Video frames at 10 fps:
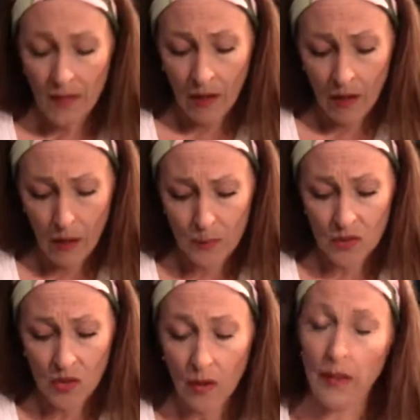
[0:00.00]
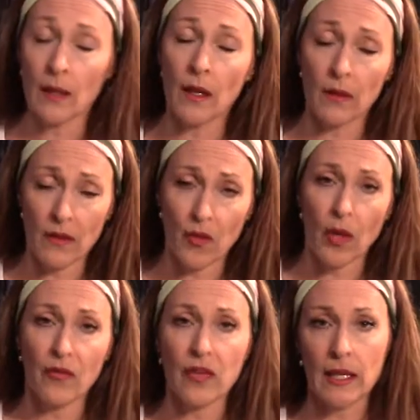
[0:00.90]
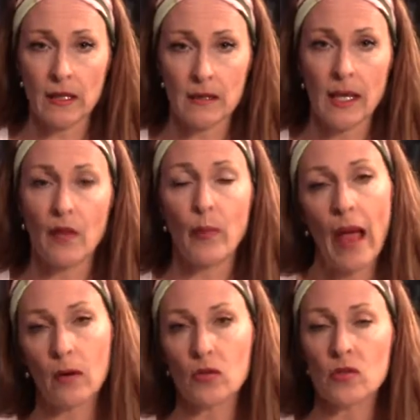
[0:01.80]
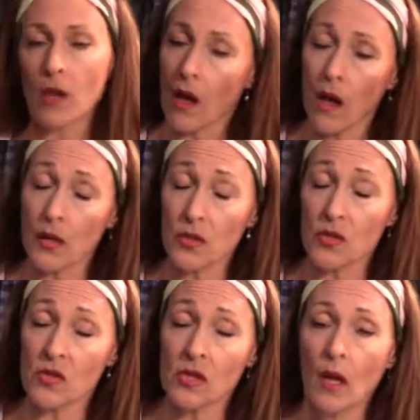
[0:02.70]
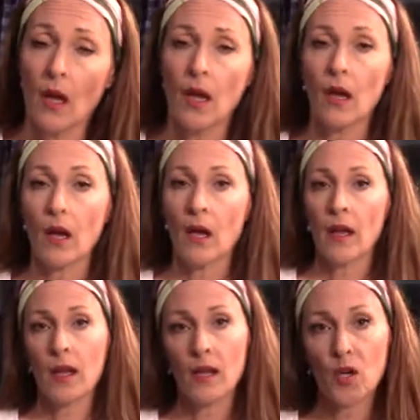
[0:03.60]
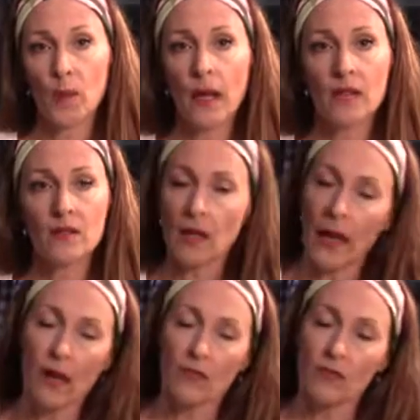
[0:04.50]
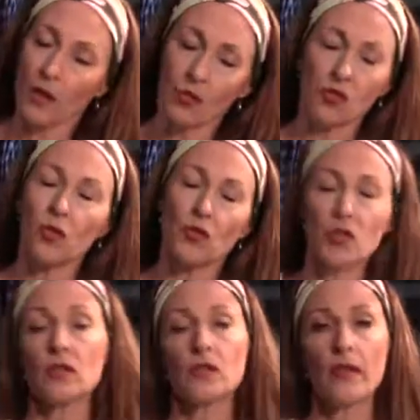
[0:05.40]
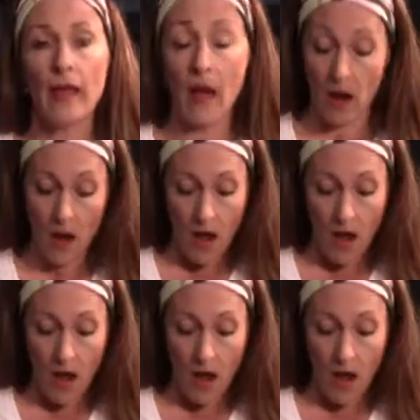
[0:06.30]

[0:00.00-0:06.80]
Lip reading: And then if you have fleas, they have powders and collars, and ear mites, they have solutions for that.